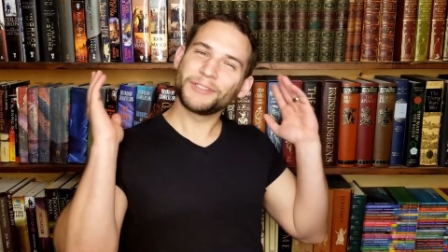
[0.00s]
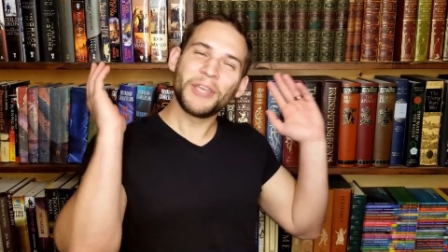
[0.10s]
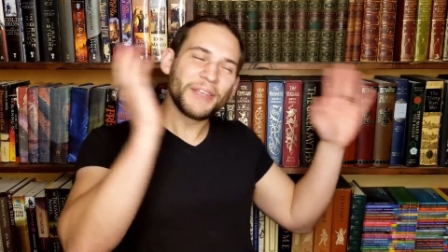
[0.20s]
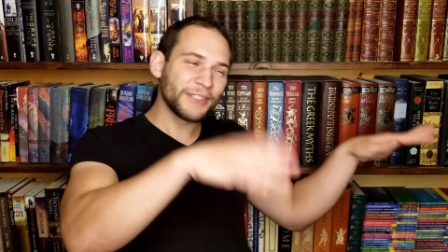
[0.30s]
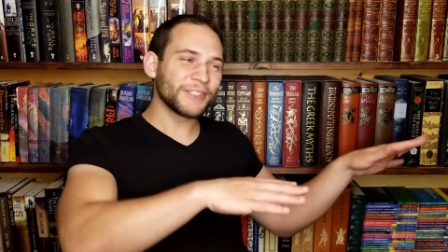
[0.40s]

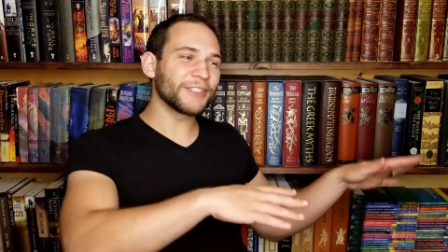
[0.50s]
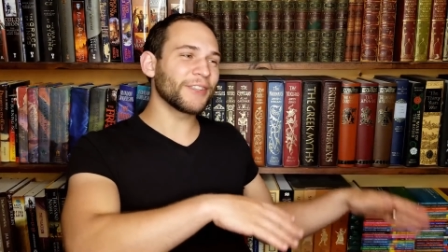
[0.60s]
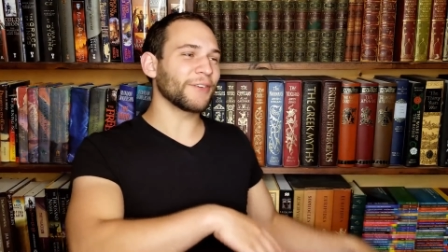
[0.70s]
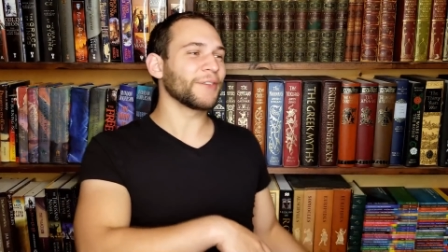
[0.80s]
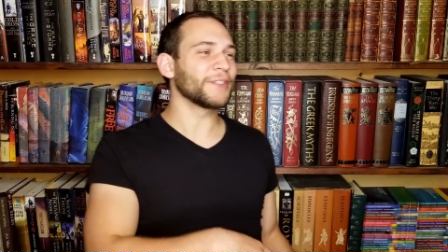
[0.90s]
just,
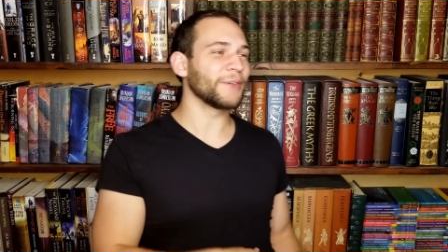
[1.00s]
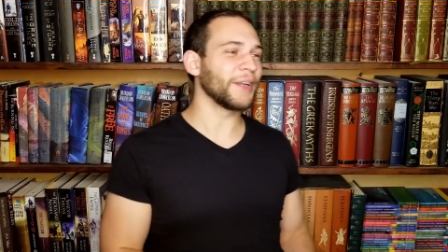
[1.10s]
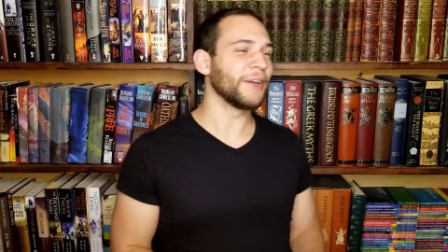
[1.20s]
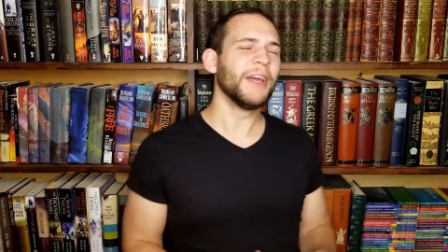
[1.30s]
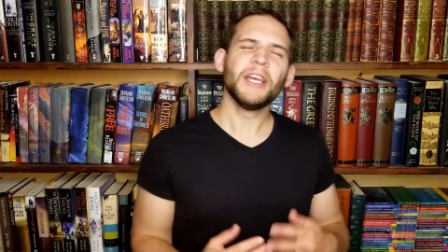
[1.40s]
just throw this
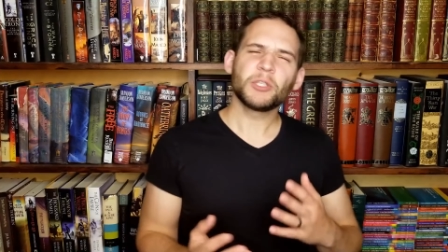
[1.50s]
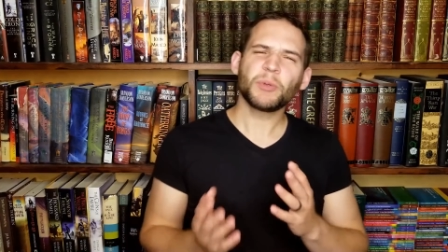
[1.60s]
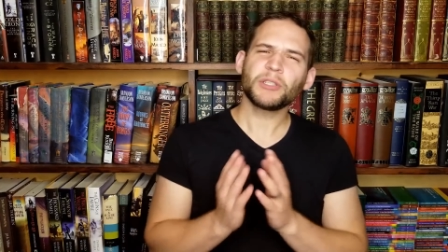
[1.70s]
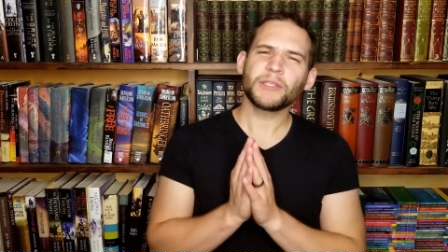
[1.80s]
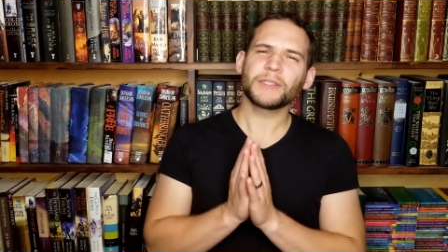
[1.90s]
one out,
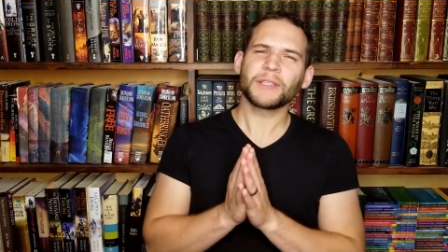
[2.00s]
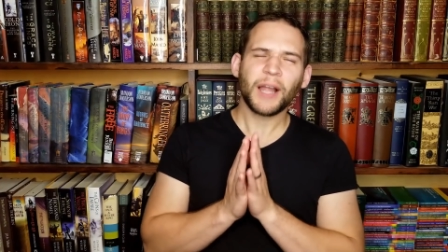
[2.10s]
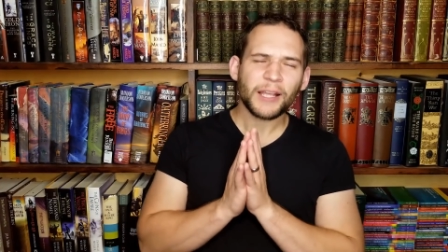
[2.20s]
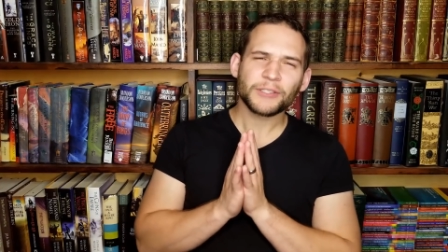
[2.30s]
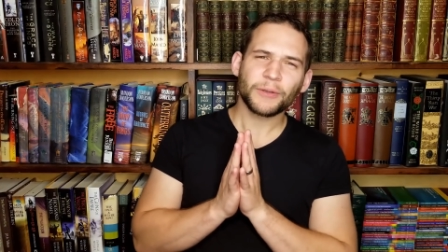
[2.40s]
especially since
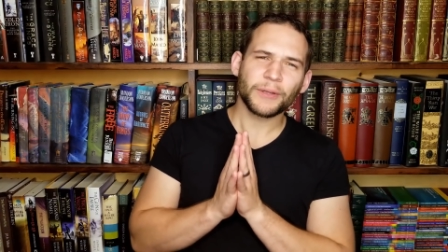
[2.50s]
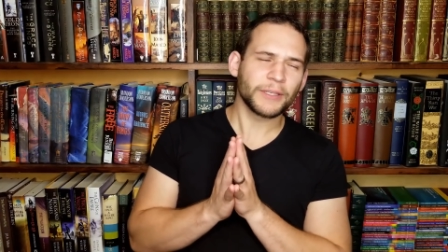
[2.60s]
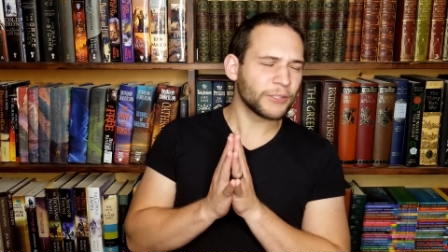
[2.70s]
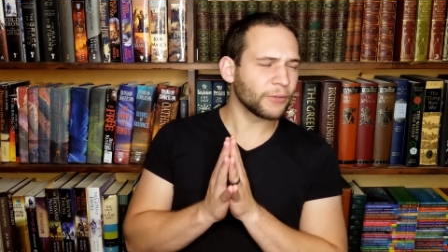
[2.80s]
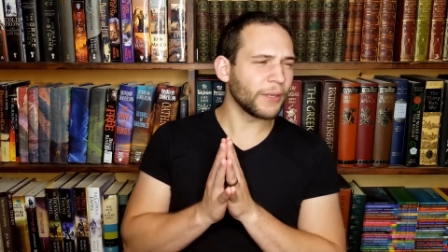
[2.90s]
classical
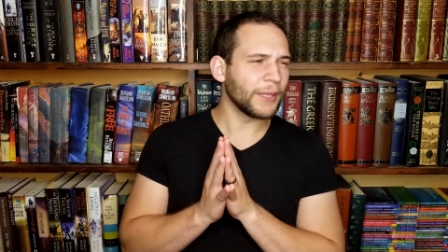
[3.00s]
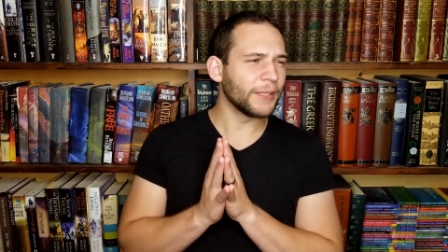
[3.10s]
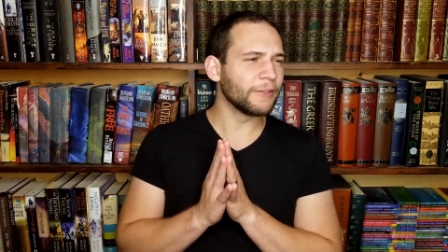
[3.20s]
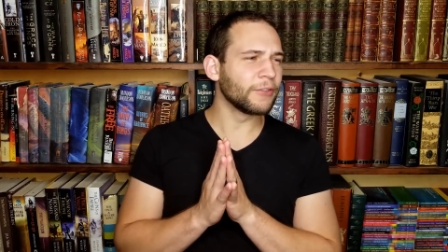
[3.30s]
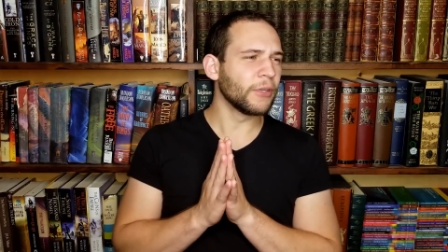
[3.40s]
history
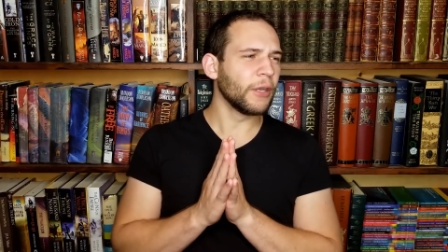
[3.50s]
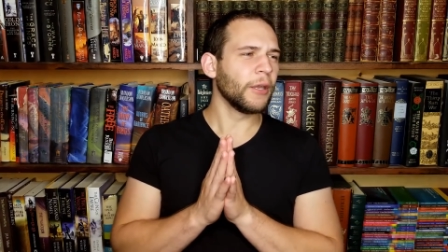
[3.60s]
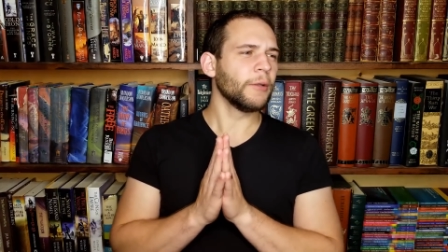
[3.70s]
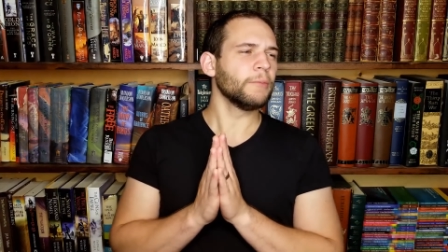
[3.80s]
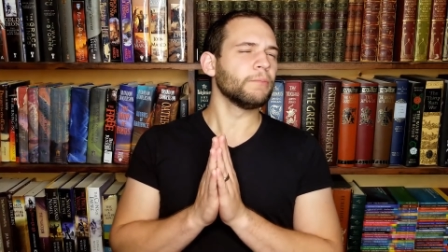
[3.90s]
is
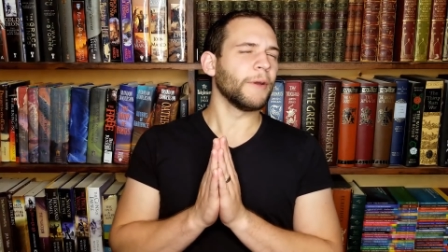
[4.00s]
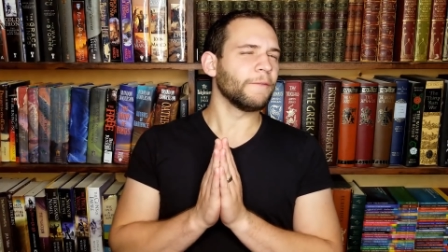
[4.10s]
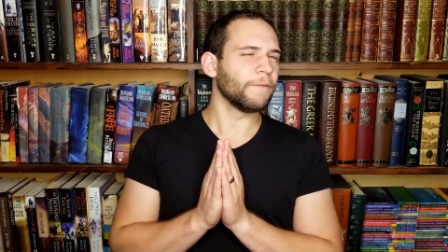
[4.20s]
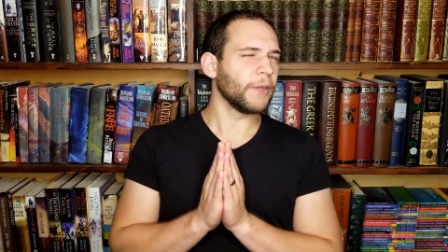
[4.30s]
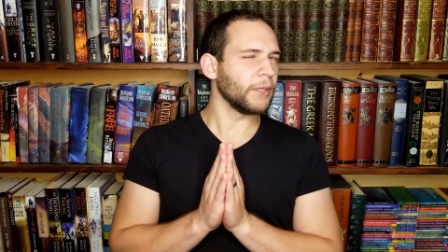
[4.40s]
my
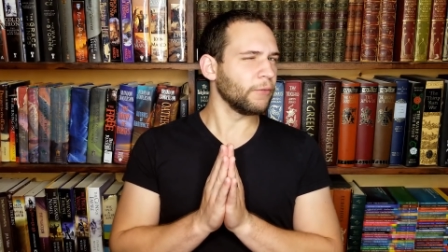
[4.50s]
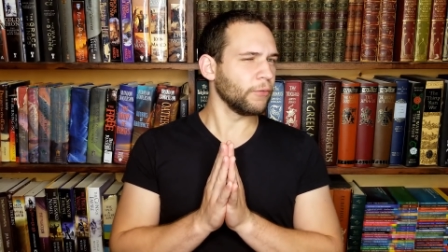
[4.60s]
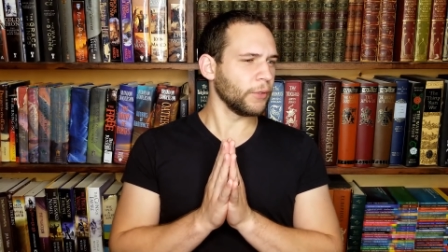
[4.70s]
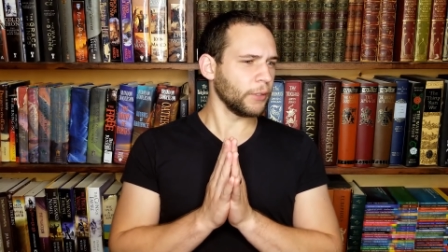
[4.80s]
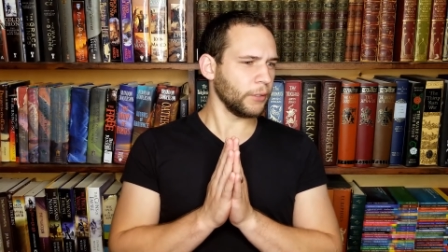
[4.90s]

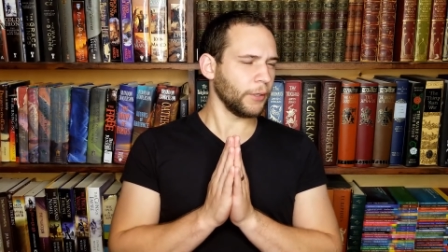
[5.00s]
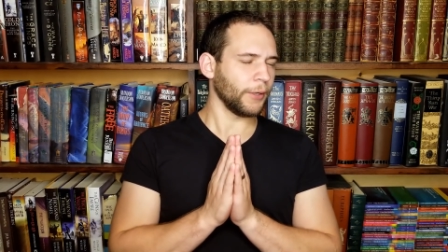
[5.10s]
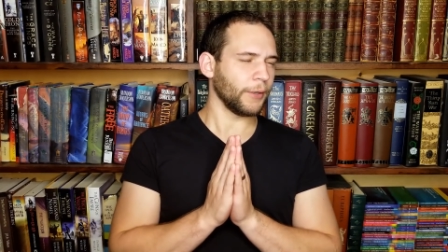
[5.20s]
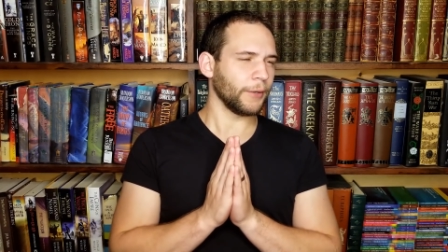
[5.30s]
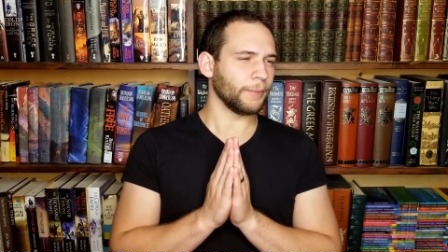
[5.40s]
favorite
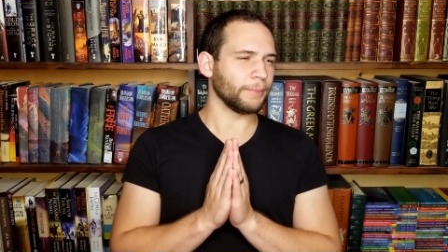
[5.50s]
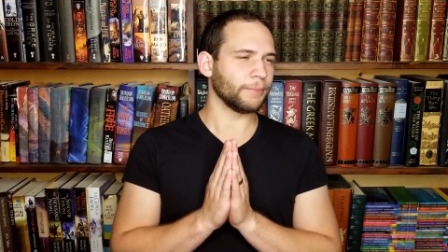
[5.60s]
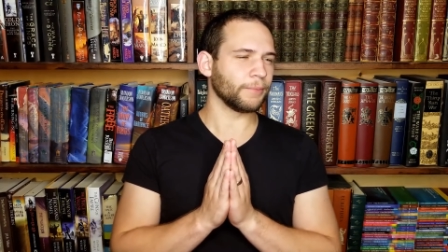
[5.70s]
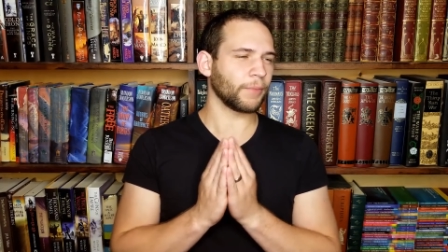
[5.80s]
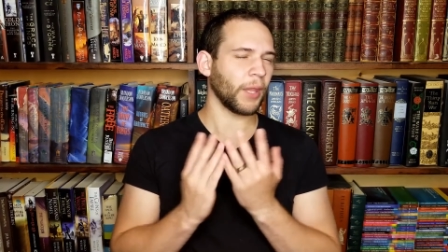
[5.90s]

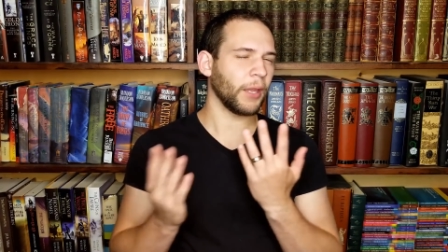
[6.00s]
um,